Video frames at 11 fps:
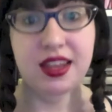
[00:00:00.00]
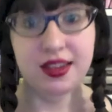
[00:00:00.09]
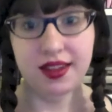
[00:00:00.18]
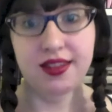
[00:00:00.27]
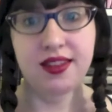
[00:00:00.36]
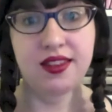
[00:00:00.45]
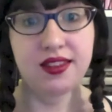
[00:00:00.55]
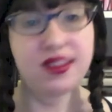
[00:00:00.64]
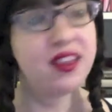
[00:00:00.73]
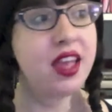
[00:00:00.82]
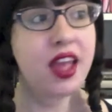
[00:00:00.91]
and
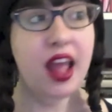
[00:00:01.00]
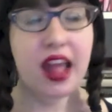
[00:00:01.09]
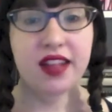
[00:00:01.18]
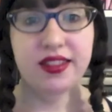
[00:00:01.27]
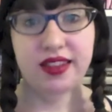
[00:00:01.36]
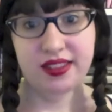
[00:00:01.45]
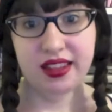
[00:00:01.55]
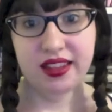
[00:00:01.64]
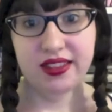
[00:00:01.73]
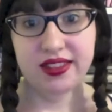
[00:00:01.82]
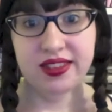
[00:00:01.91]
dozens and
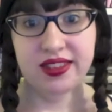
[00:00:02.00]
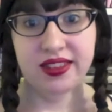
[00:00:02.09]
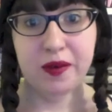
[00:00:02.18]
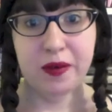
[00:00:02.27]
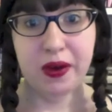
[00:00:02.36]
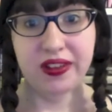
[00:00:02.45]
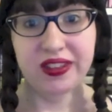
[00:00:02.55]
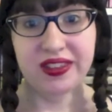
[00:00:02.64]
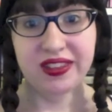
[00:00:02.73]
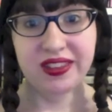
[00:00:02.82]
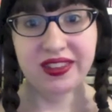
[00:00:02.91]
dozens of
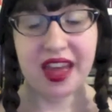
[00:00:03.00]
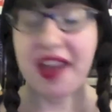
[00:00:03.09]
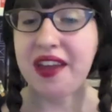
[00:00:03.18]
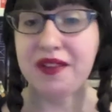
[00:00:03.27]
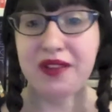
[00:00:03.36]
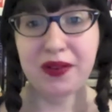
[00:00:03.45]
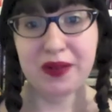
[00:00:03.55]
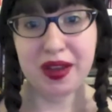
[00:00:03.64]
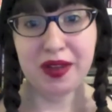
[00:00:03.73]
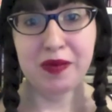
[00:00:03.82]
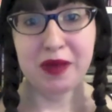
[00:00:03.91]
books that I have not
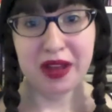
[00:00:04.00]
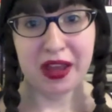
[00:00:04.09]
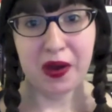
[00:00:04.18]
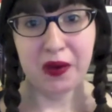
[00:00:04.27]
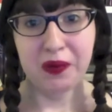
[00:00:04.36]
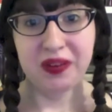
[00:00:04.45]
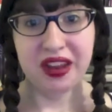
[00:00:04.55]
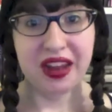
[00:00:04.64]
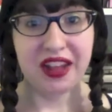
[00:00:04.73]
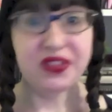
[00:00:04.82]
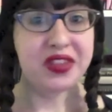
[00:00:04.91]
read but I own,
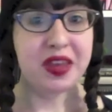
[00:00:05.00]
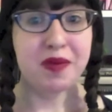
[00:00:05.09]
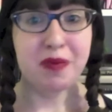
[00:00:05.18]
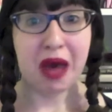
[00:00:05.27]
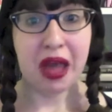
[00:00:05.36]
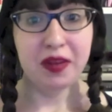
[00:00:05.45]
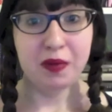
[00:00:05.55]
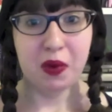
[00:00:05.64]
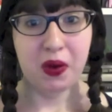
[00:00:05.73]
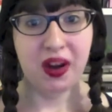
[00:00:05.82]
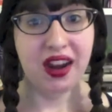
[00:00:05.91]
and I just keep buying
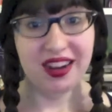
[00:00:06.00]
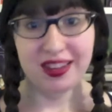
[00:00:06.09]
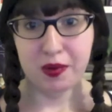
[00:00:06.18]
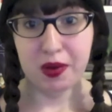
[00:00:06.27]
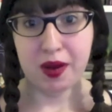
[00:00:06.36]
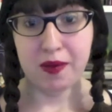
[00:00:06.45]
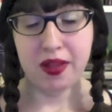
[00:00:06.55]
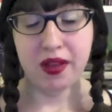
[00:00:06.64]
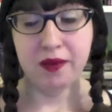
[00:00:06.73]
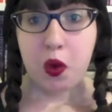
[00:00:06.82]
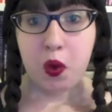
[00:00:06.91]
more and it's a
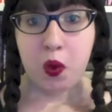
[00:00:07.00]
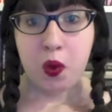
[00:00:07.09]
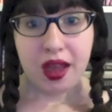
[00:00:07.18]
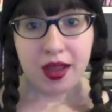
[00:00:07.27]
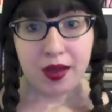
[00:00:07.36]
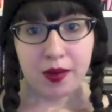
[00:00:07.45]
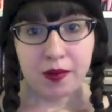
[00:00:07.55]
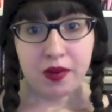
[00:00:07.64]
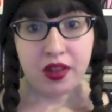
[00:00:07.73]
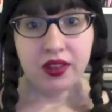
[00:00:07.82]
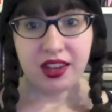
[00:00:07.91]
problem. So
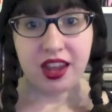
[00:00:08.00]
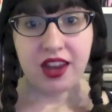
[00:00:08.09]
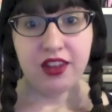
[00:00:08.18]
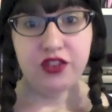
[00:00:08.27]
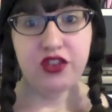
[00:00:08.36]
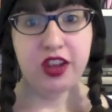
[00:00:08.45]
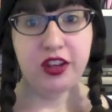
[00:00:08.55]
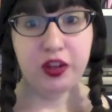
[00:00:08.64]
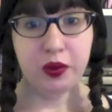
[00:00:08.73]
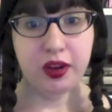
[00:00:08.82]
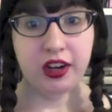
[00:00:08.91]
I'm dedicating
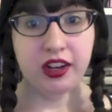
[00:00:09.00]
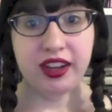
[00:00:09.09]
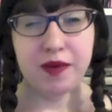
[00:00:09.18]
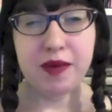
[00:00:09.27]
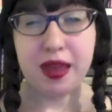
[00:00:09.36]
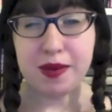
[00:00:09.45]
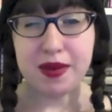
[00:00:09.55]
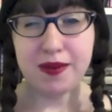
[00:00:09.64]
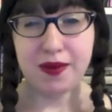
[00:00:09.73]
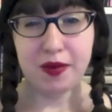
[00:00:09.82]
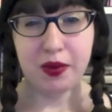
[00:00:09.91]
January and
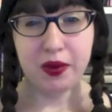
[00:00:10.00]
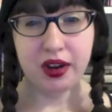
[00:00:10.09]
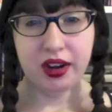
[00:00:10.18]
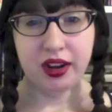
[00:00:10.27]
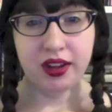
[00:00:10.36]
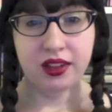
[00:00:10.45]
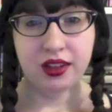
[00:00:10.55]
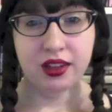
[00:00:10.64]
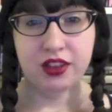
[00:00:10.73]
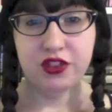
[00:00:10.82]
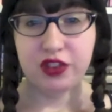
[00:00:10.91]
maybe February,
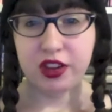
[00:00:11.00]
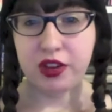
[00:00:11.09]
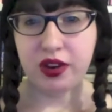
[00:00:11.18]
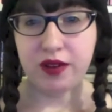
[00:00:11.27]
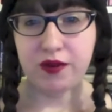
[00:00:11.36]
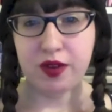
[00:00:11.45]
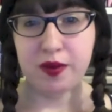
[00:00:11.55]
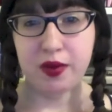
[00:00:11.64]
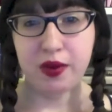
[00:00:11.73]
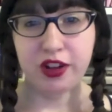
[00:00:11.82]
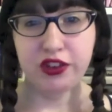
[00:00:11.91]
because January and
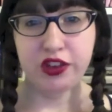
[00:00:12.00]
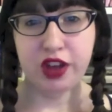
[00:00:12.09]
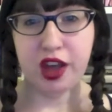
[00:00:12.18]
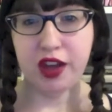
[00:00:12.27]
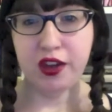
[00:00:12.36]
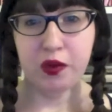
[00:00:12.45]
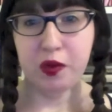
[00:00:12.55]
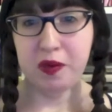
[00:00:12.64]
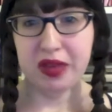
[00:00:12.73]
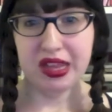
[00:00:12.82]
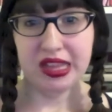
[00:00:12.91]
February Chicago
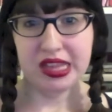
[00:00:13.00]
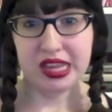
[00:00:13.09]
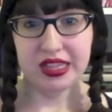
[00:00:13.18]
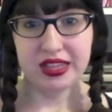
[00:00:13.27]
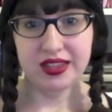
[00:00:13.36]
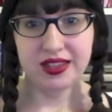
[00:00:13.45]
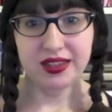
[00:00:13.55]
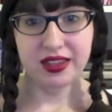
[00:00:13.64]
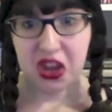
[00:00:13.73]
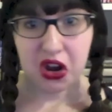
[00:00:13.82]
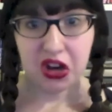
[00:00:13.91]
will be like
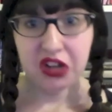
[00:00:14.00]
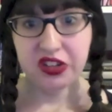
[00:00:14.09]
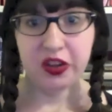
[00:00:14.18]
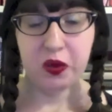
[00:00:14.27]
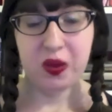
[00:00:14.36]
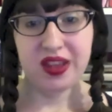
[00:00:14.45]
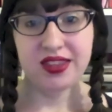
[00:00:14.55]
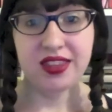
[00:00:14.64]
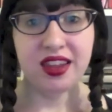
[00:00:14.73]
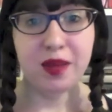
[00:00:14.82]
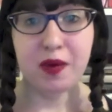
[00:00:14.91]
this Arctic
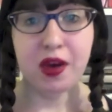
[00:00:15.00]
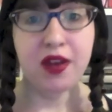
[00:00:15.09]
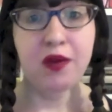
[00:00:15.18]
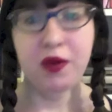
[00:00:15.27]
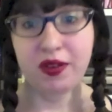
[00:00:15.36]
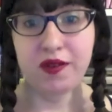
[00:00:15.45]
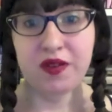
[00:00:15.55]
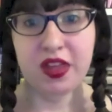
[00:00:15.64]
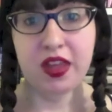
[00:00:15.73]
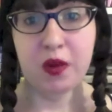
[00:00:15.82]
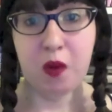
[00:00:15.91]
wasteland. I probably won't even
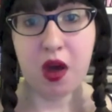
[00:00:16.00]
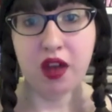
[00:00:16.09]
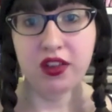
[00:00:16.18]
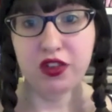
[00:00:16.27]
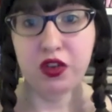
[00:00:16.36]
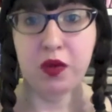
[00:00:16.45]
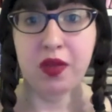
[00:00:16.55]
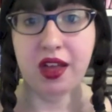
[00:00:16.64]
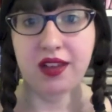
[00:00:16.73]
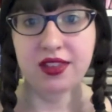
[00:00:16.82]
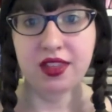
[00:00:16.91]
feel like walking 2
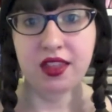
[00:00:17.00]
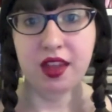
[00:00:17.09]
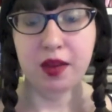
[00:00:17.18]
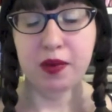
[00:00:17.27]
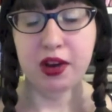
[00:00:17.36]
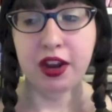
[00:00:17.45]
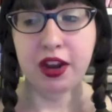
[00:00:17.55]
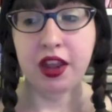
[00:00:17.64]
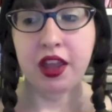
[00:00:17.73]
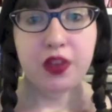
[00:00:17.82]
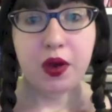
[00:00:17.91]
blocks to the
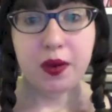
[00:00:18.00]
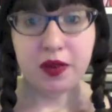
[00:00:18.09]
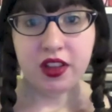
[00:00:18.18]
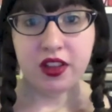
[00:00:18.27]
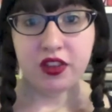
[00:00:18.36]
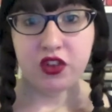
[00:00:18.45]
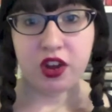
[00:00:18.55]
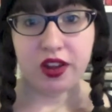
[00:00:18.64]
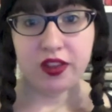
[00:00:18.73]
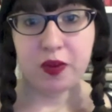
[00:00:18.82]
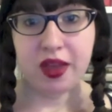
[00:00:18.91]
library. So I'm gonna
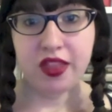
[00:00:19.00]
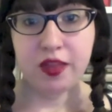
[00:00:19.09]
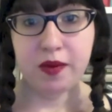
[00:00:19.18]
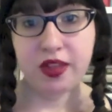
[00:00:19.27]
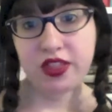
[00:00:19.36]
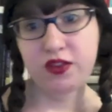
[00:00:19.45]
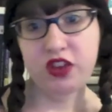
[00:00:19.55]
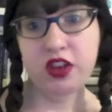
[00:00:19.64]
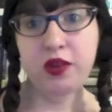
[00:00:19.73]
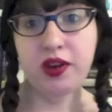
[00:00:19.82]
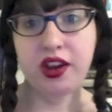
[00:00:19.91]
try and spend the month of
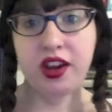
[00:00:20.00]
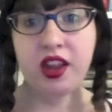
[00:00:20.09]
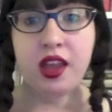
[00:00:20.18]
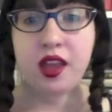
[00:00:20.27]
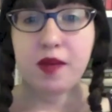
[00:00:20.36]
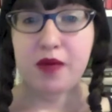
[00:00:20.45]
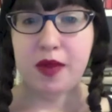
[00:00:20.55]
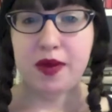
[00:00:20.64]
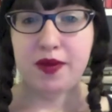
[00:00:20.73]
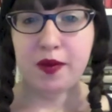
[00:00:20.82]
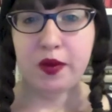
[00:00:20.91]
January,
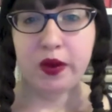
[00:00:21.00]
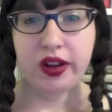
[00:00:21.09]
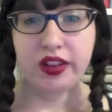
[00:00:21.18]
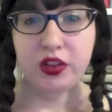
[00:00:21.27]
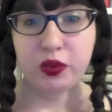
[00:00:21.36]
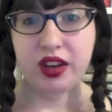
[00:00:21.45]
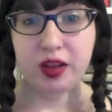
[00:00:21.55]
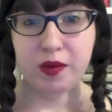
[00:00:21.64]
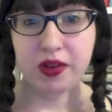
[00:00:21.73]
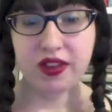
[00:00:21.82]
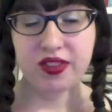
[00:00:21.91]
maybe February, to
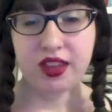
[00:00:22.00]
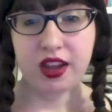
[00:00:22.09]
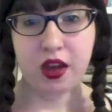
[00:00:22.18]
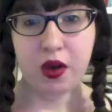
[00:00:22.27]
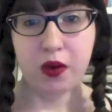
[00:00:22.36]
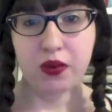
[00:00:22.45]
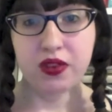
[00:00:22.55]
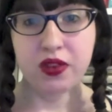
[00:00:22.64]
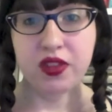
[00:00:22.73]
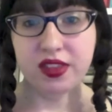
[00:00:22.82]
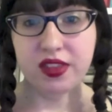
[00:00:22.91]
reading books that I own.
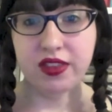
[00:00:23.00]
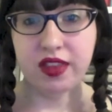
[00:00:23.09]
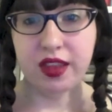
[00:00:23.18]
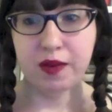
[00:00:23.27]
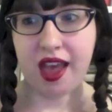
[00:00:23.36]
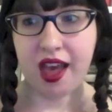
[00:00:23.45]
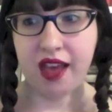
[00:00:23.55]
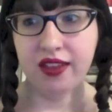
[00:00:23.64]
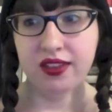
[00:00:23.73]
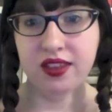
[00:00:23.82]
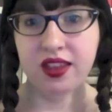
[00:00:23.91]
So this is like
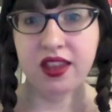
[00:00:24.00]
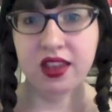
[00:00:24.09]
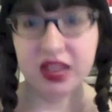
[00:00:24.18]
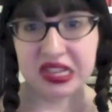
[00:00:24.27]
last